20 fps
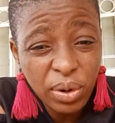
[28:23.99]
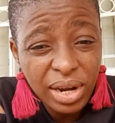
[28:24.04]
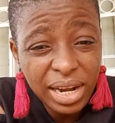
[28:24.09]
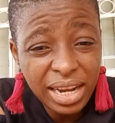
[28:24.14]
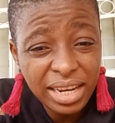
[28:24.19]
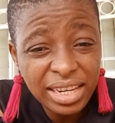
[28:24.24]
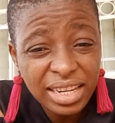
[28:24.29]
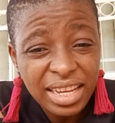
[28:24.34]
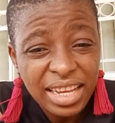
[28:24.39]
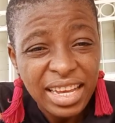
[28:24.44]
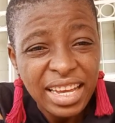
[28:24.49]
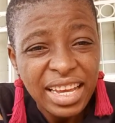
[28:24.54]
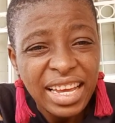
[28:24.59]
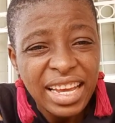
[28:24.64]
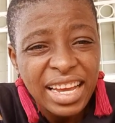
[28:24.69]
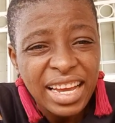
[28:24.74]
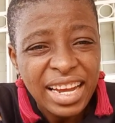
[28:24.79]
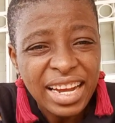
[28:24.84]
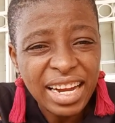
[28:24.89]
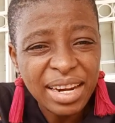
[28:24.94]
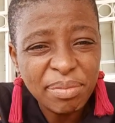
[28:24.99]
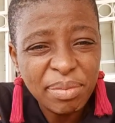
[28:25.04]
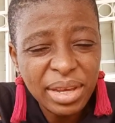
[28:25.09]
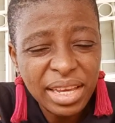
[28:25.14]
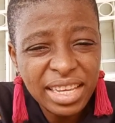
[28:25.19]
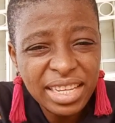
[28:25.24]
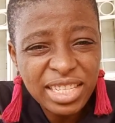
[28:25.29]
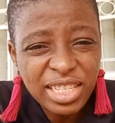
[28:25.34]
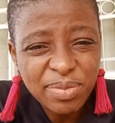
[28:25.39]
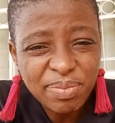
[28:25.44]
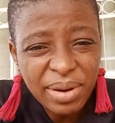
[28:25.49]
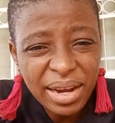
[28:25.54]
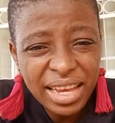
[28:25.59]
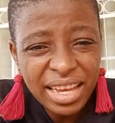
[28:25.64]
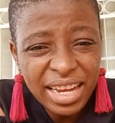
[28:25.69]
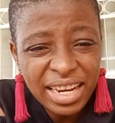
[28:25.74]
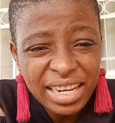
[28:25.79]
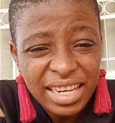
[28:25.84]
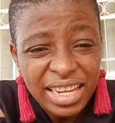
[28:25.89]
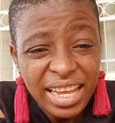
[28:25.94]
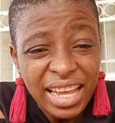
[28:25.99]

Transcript: can be inspired.